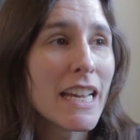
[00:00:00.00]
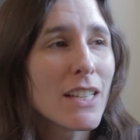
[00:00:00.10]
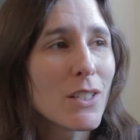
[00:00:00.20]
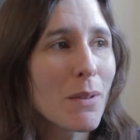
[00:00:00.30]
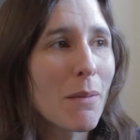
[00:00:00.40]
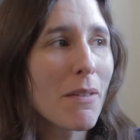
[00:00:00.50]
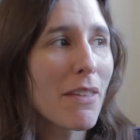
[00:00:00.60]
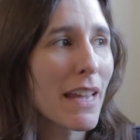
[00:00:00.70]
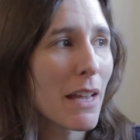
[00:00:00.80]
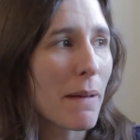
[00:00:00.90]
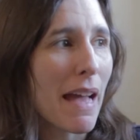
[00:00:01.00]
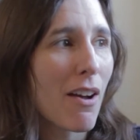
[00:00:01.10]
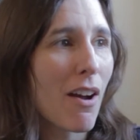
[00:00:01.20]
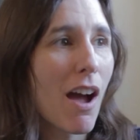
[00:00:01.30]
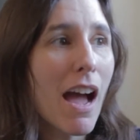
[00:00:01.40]
So when we're thinking
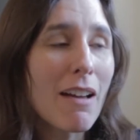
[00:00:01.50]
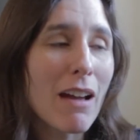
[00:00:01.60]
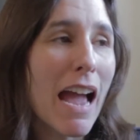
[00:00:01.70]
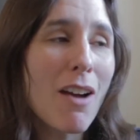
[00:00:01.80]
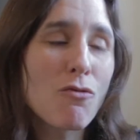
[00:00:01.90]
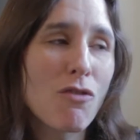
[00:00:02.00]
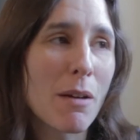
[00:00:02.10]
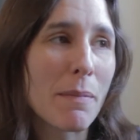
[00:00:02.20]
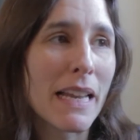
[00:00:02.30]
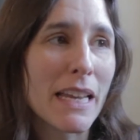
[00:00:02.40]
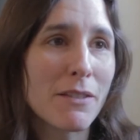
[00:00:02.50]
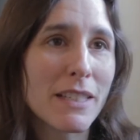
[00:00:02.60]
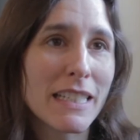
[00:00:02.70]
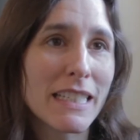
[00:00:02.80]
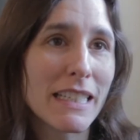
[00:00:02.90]
about outright beliefs,
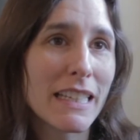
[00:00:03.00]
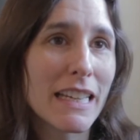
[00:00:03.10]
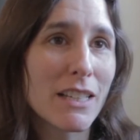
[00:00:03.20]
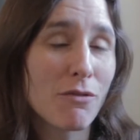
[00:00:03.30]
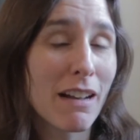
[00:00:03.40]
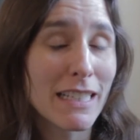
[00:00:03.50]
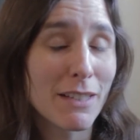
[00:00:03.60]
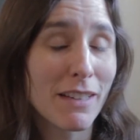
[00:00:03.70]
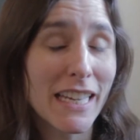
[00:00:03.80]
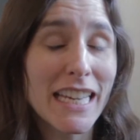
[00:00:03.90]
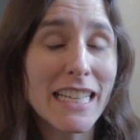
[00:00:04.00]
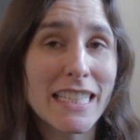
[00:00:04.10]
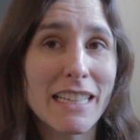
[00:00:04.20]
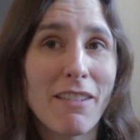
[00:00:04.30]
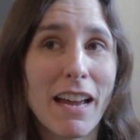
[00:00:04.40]
it's it's relatively
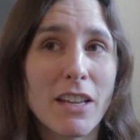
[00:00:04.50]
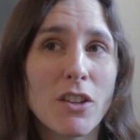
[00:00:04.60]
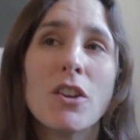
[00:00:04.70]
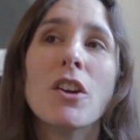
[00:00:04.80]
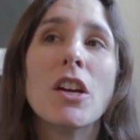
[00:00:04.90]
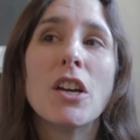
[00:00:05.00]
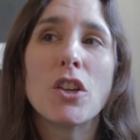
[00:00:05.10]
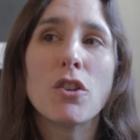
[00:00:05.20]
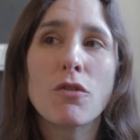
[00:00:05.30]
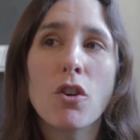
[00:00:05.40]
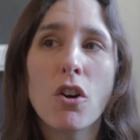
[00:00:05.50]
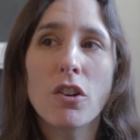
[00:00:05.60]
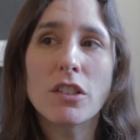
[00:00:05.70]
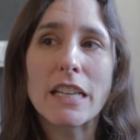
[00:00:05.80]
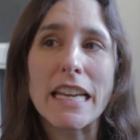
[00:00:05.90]
easy, right? You you've
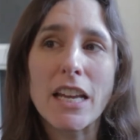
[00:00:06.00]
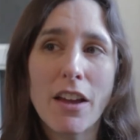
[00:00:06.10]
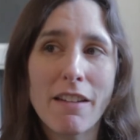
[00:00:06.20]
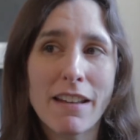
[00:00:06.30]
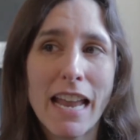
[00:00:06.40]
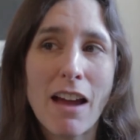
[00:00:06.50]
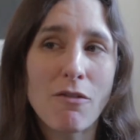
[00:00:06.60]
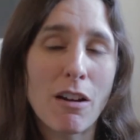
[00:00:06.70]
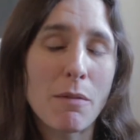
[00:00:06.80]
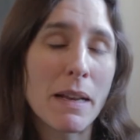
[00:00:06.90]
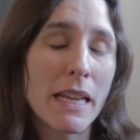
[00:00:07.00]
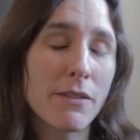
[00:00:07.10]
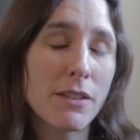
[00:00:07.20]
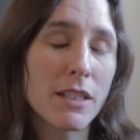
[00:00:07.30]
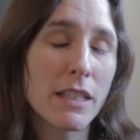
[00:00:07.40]
got incoherent outright
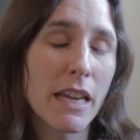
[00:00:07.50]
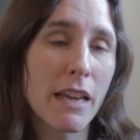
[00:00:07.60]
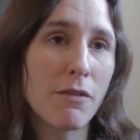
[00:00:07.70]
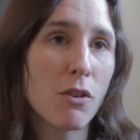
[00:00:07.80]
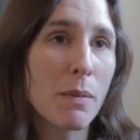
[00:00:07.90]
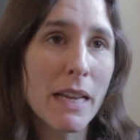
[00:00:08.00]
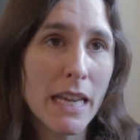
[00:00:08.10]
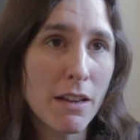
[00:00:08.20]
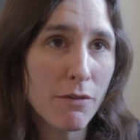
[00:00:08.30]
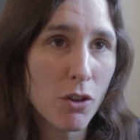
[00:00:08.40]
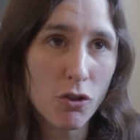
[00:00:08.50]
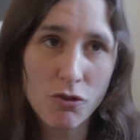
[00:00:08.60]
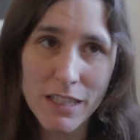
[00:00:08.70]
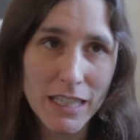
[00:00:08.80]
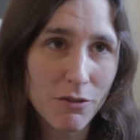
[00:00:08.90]
beliefs if you believe
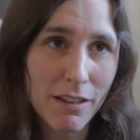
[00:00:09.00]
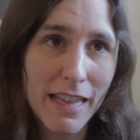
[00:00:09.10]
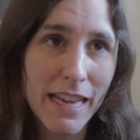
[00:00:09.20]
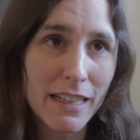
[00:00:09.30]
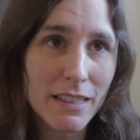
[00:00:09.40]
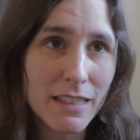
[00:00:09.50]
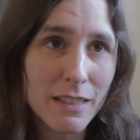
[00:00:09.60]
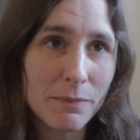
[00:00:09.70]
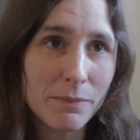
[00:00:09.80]
contradictory things.